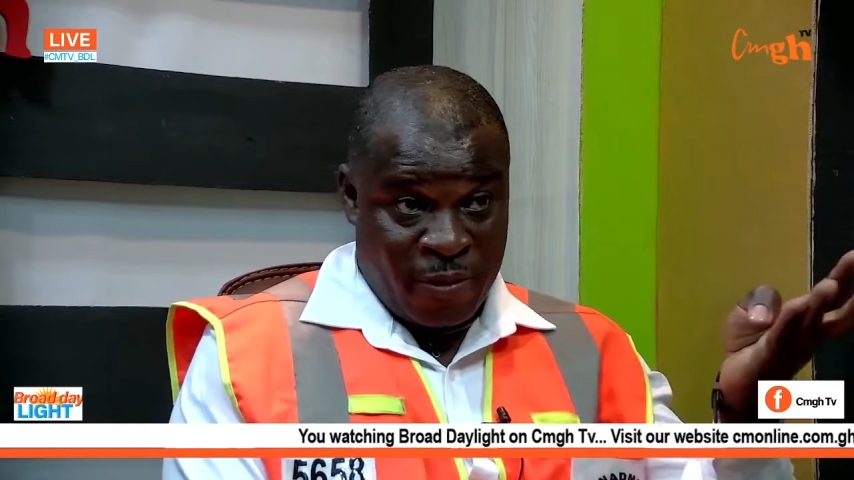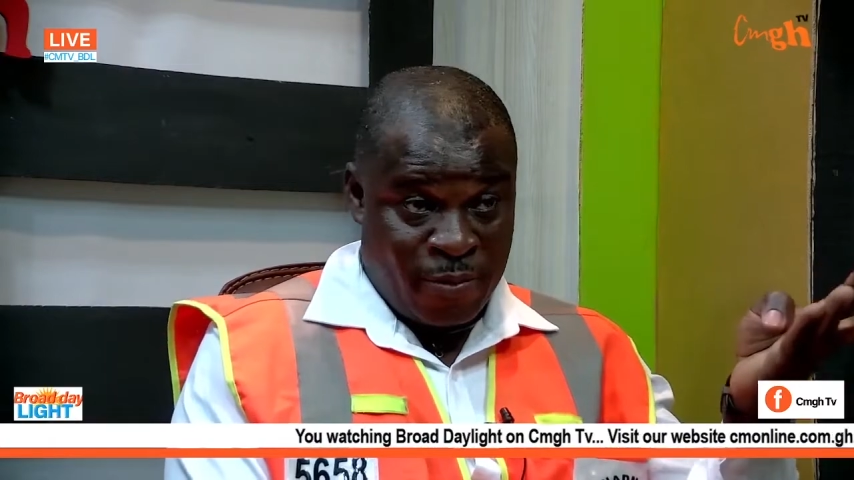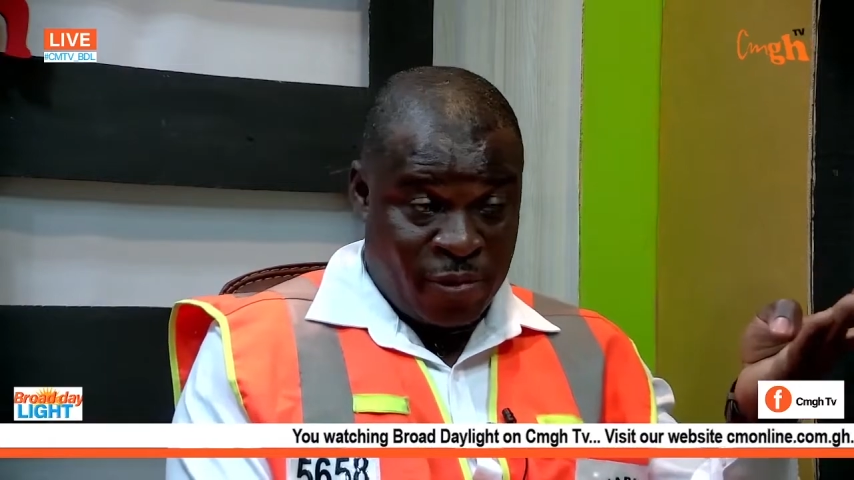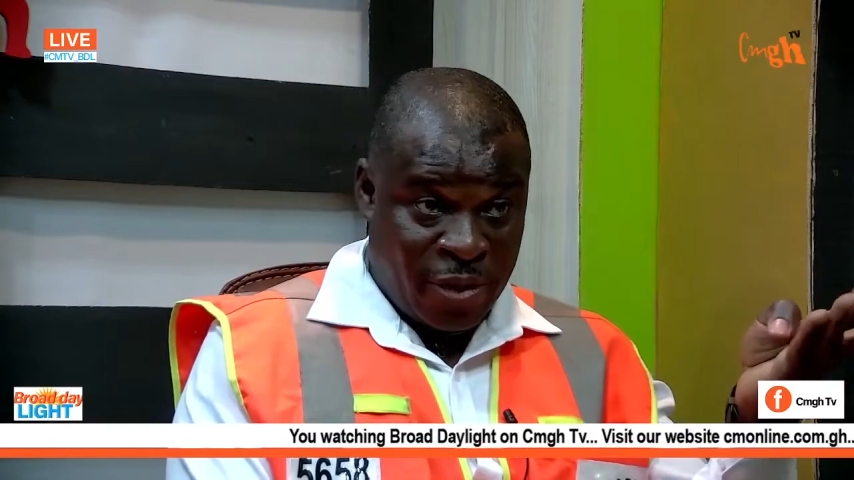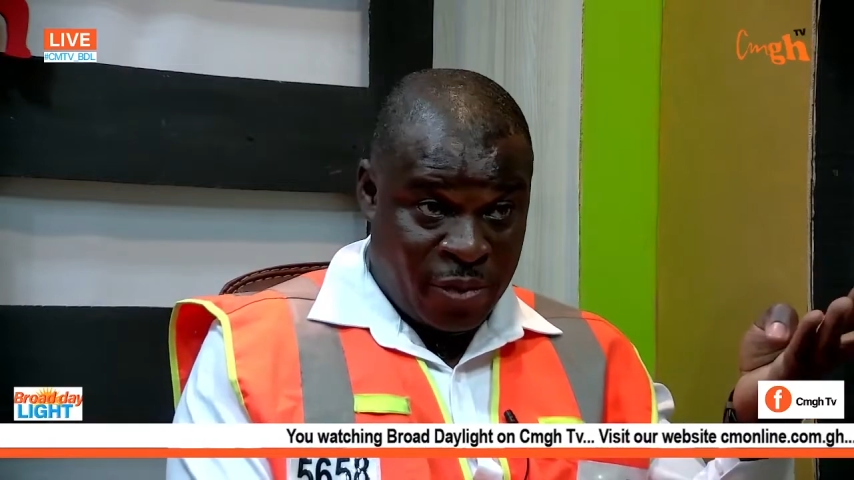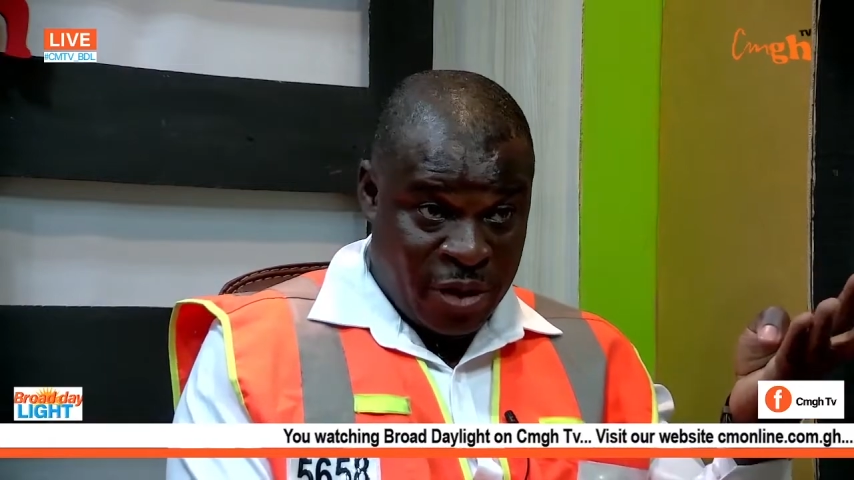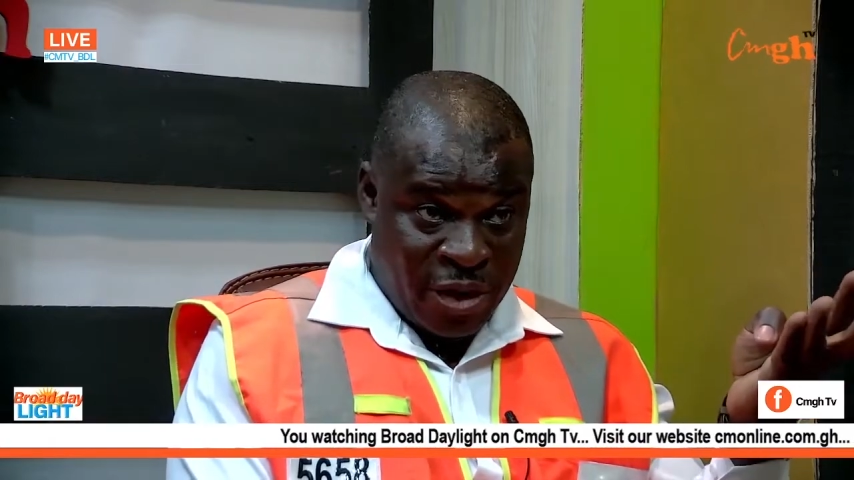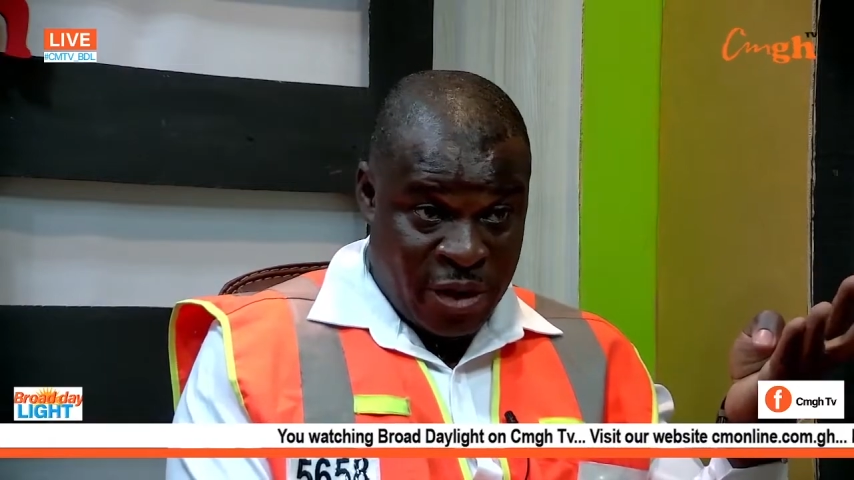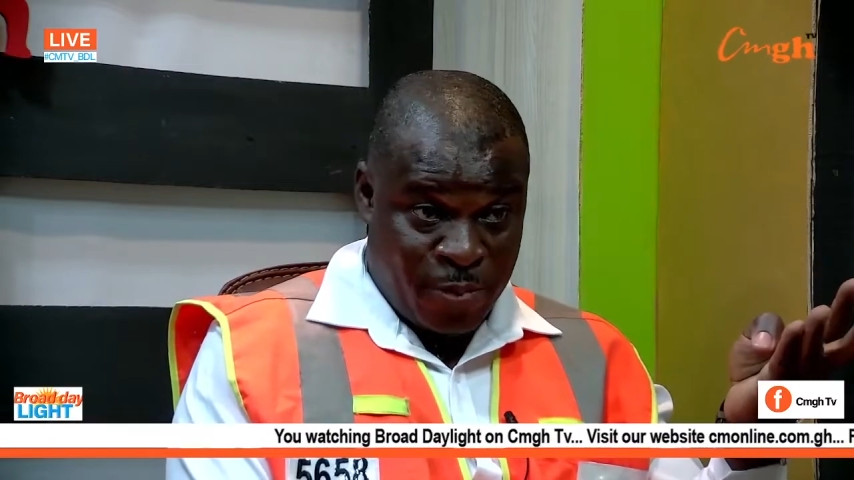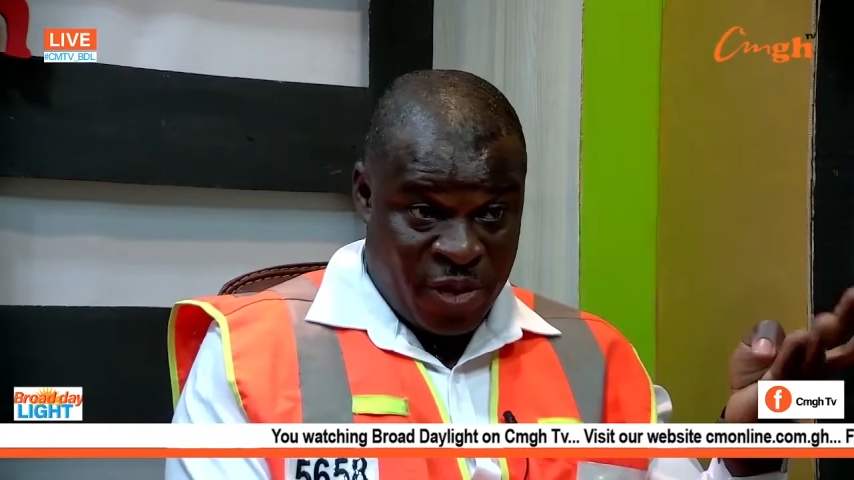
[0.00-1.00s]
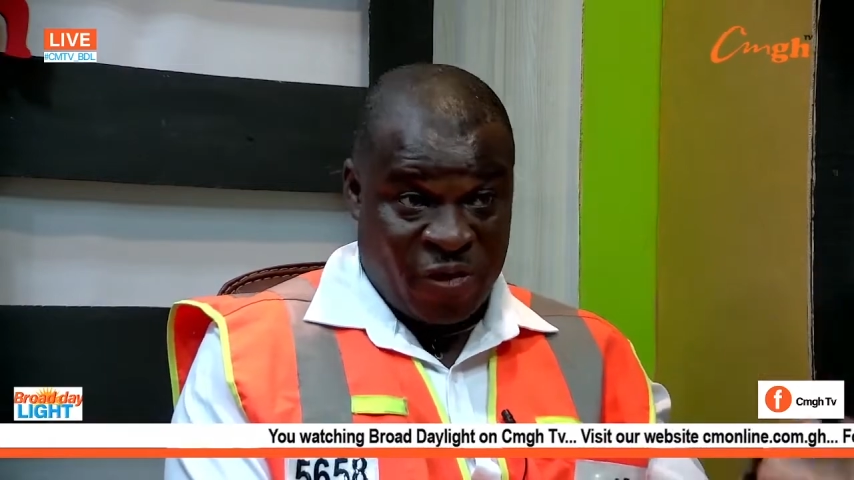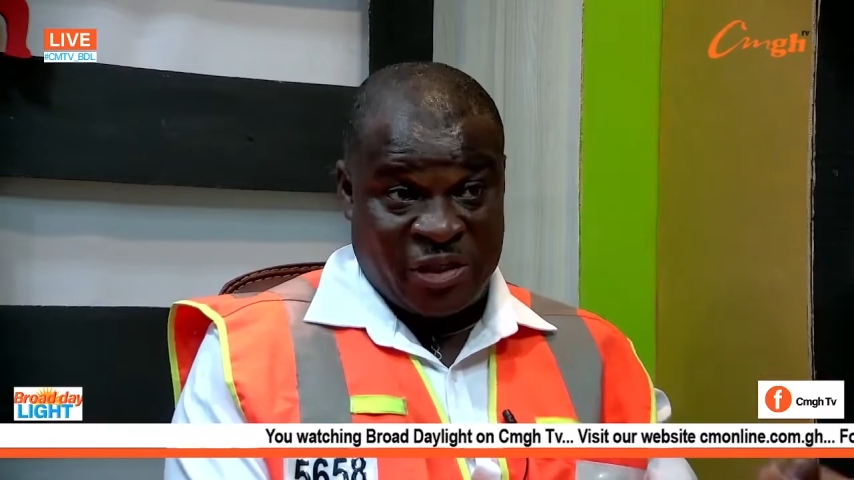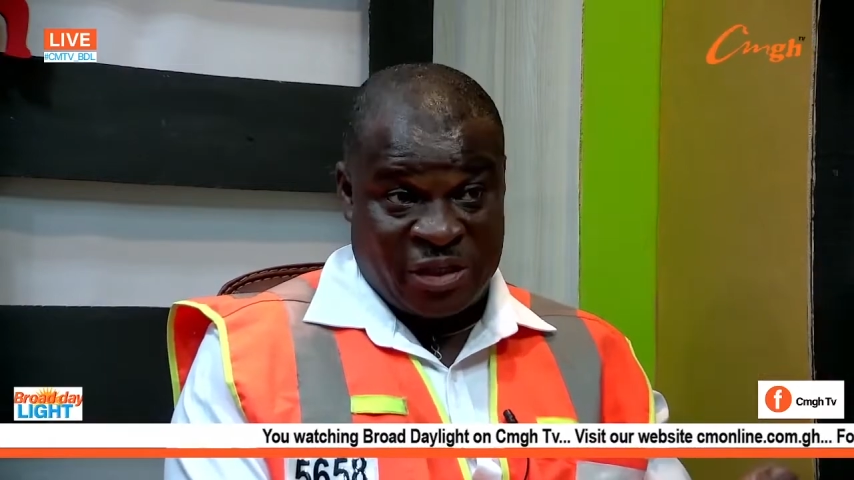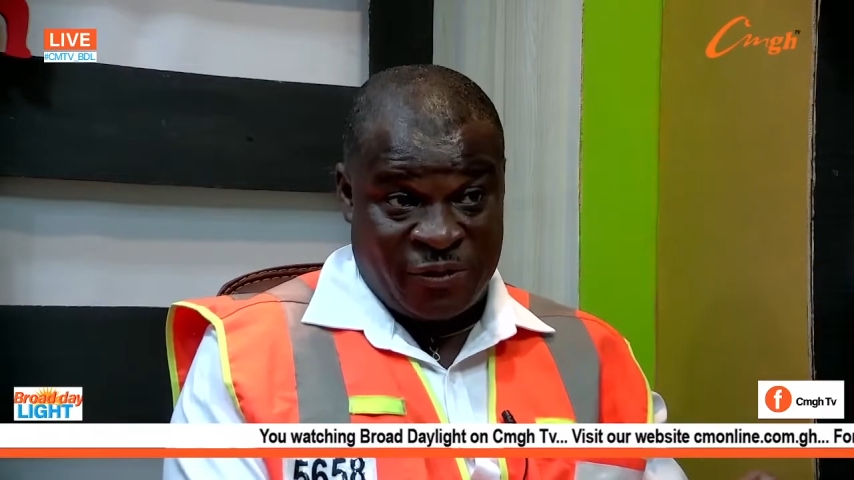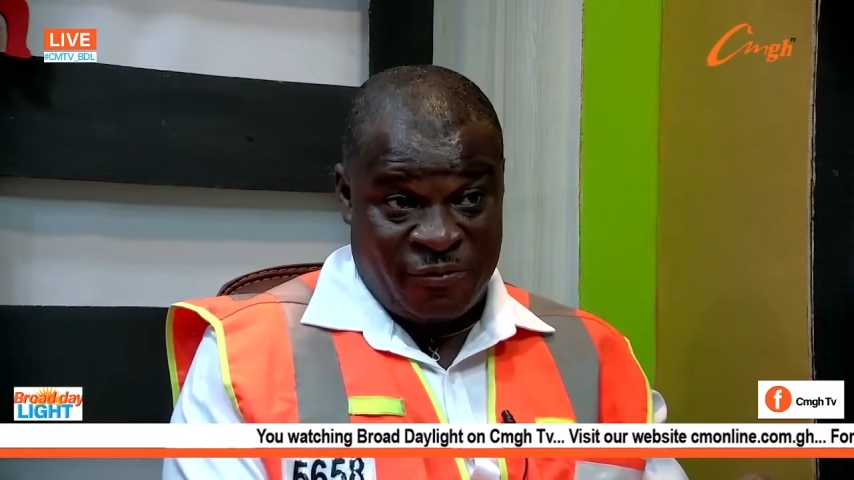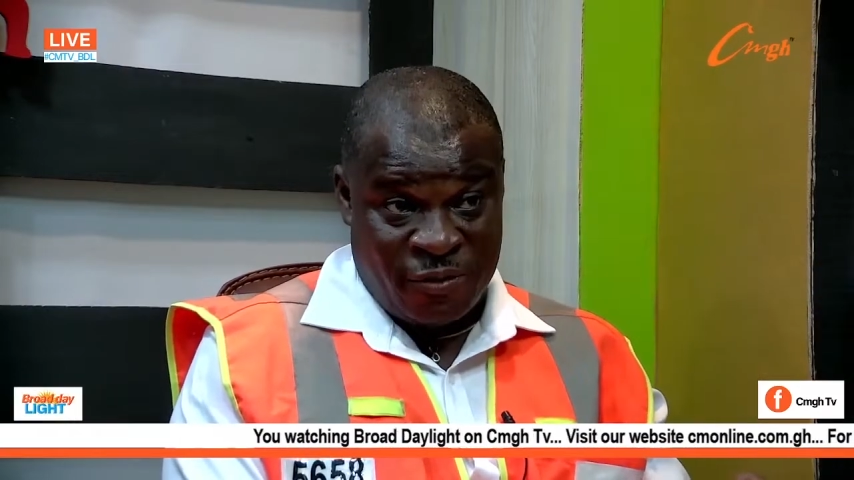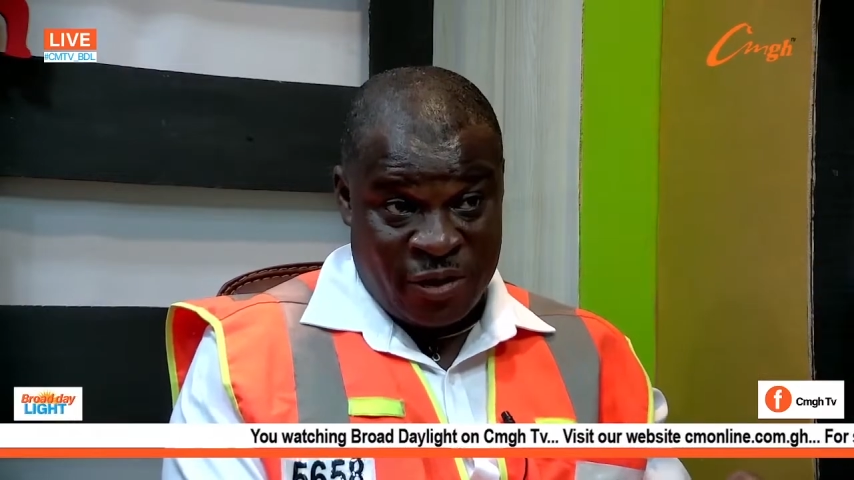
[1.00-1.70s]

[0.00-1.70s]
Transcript: the uh, preventive,